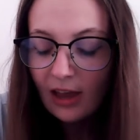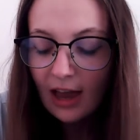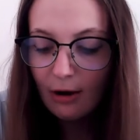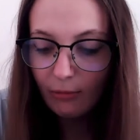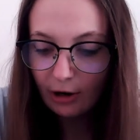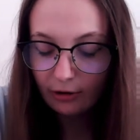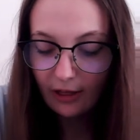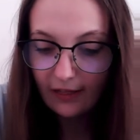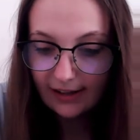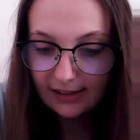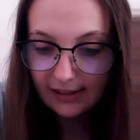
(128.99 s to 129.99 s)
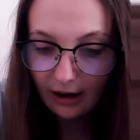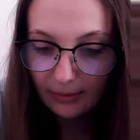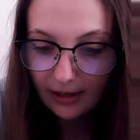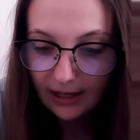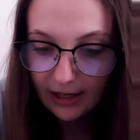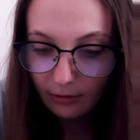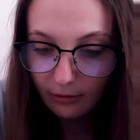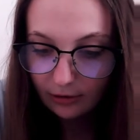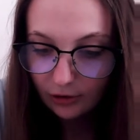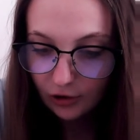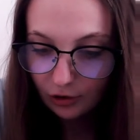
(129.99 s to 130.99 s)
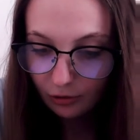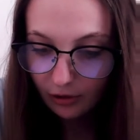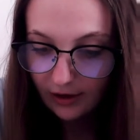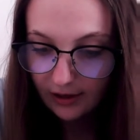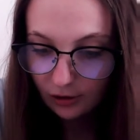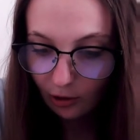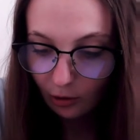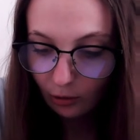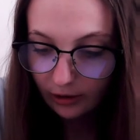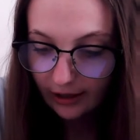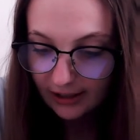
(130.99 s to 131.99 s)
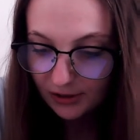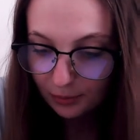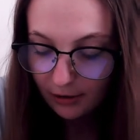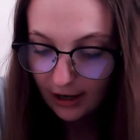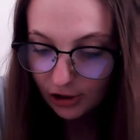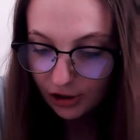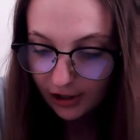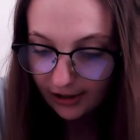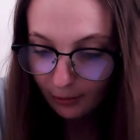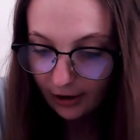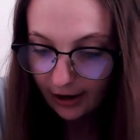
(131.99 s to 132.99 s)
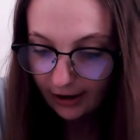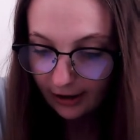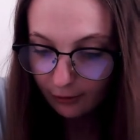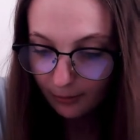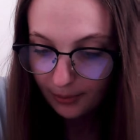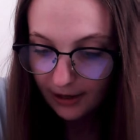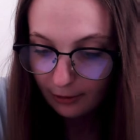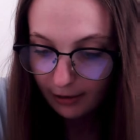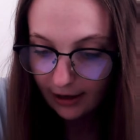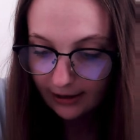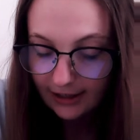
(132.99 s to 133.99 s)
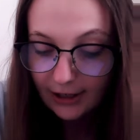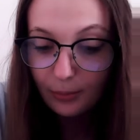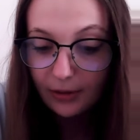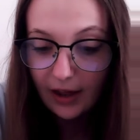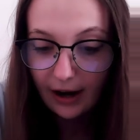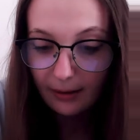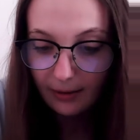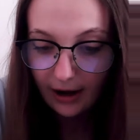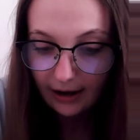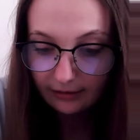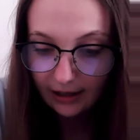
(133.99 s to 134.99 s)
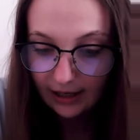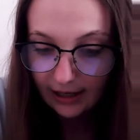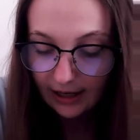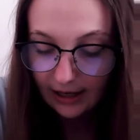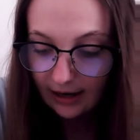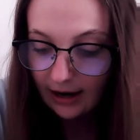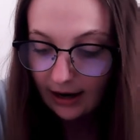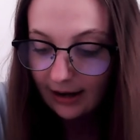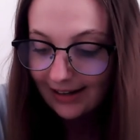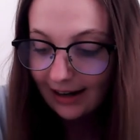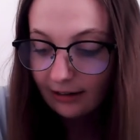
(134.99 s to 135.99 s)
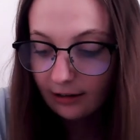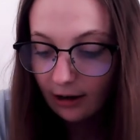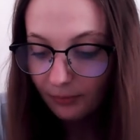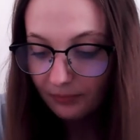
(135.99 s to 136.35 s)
And we know that that's got to be equal to this whole expression that we're not going to repeat right here, but that I am highlighting in yellow.